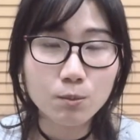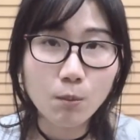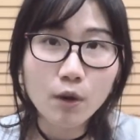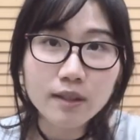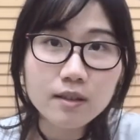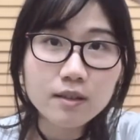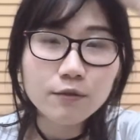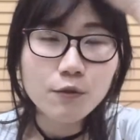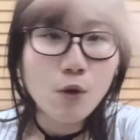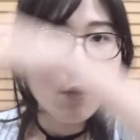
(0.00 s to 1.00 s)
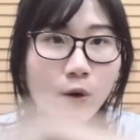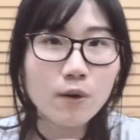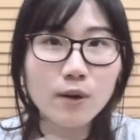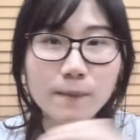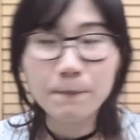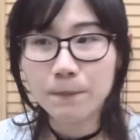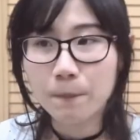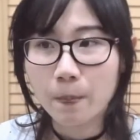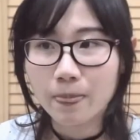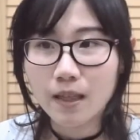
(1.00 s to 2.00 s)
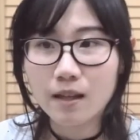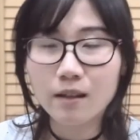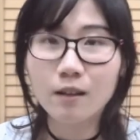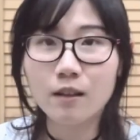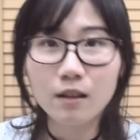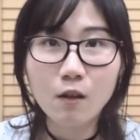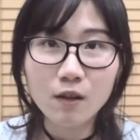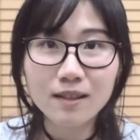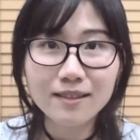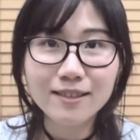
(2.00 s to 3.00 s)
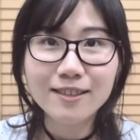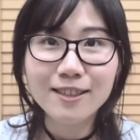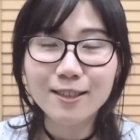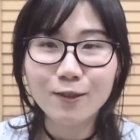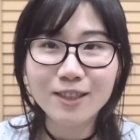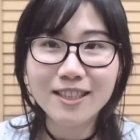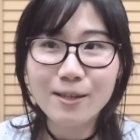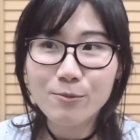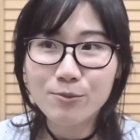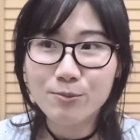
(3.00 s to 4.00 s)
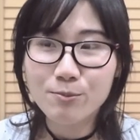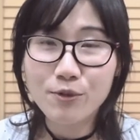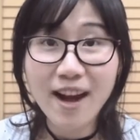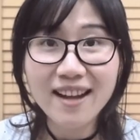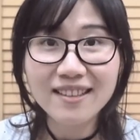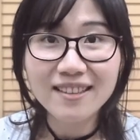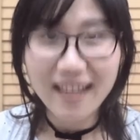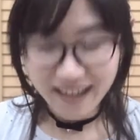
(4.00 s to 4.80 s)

model for a local Lolita brand,